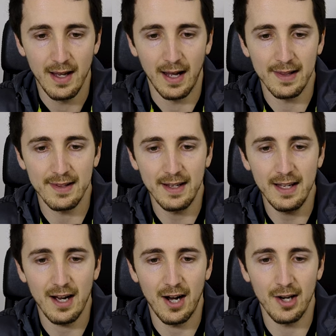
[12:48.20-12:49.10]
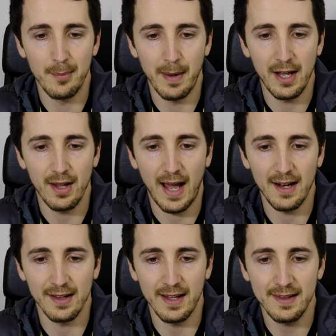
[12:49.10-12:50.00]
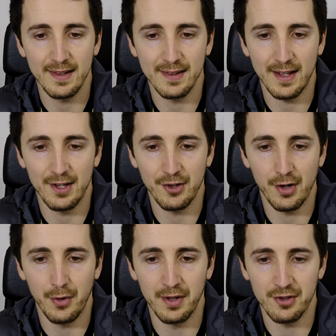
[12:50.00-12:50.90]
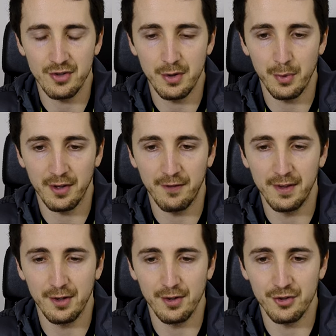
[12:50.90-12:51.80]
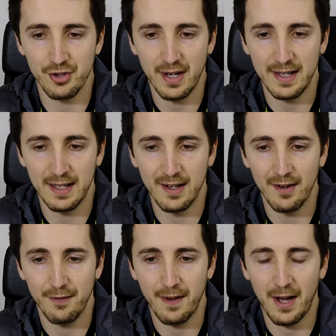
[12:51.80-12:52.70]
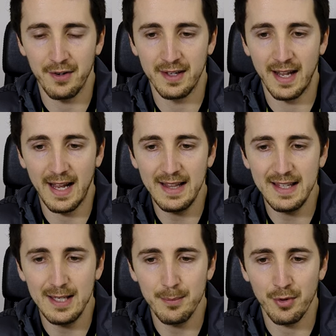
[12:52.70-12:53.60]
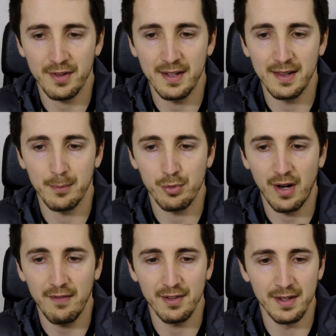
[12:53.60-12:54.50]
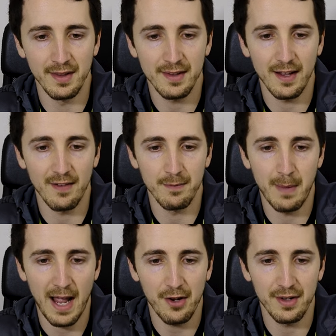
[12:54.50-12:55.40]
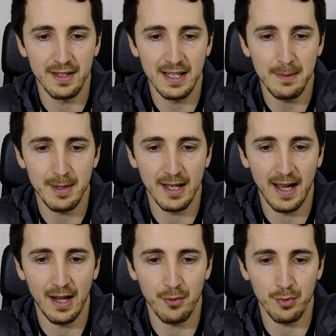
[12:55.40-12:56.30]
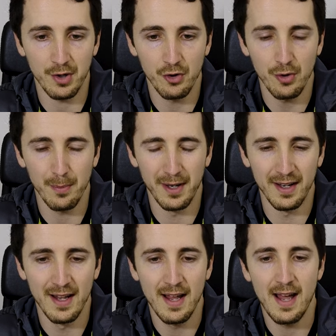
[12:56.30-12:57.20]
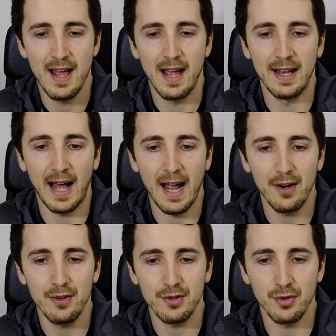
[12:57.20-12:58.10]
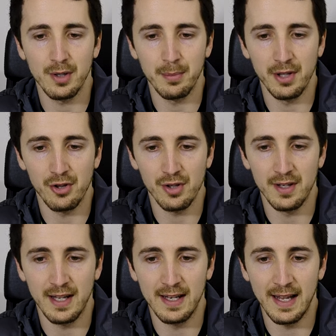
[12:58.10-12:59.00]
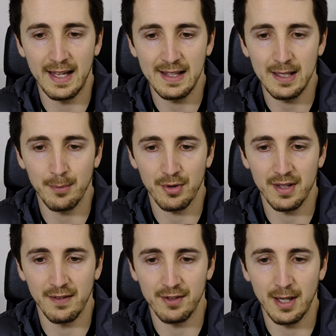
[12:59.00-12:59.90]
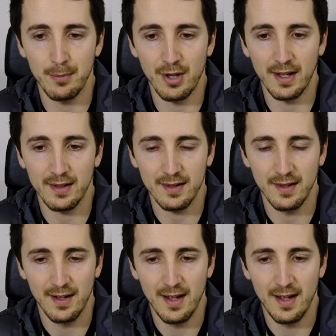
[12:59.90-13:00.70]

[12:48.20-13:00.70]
A study on male adolescents undergoing strenuous physical training found an 18% prevalence of mild anemia at recruitment and iron store depletion in 18% of subjects.